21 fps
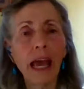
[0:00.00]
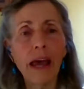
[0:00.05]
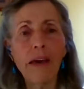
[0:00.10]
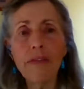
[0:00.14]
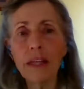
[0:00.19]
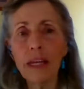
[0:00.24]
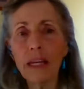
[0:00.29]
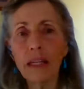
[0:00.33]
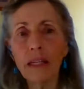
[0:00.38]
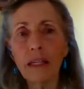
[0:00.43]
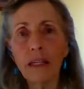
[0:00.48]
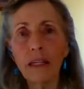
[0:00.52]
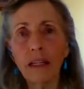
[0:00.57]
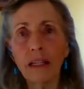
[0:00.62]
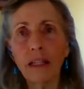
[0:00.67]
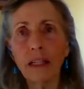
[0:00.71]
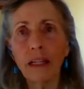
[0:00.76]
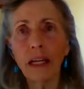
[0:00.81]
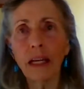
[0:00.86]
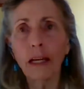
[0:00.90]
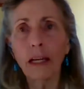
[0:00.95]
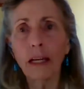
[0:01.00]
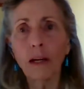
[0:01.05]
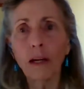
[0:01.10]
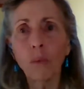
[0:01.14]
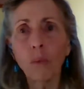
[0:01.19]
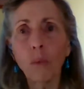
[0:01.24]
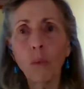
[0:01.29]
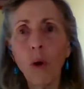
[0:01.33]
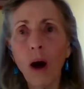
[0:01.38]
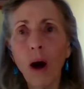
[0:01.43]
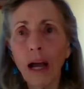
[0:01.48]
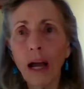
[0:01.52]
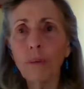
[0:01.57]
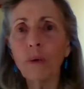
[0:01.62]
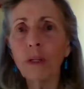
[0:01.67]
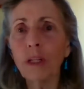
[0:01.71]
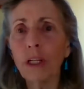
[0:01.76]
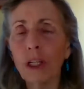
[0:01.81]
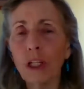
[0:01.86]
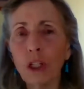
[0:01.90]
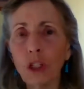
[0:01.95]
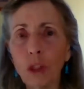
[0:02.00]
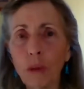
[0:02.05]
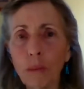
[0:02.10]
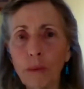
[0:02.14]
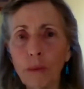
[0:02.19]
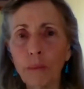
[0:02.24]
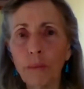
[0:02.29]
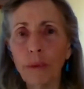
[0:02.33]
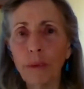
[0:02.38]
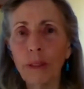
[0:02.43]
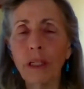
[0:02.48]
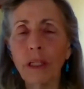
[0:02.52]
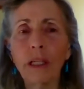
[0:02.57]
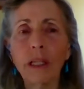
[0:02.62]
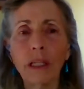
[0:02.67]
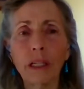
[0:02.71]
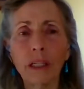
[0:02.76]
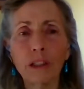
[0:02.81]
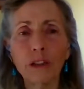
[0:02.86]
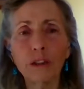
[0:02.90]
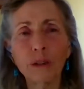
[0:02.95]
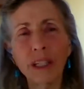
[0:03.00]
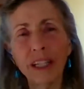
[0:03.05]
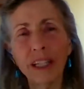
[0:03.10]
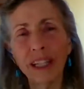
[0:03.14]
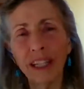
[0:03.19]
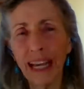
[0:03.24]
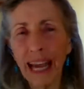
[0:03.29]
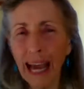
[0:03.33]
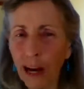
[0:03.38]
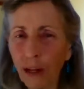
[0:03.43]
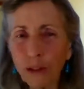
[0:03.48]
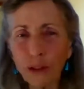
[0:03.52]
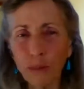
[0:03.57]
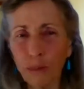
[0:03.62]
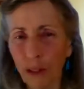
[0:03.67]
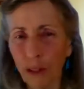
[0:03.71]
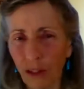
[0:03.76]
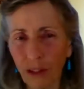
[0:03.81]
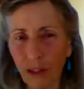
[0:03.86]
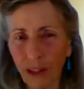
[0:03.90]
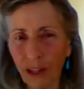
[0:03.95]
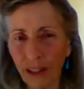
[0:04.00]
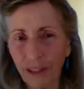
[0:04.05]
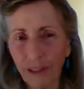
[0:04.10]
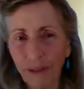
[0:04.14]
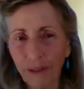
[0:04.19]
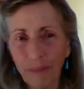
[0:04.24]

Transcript: And then why would a human being drink cow's milk?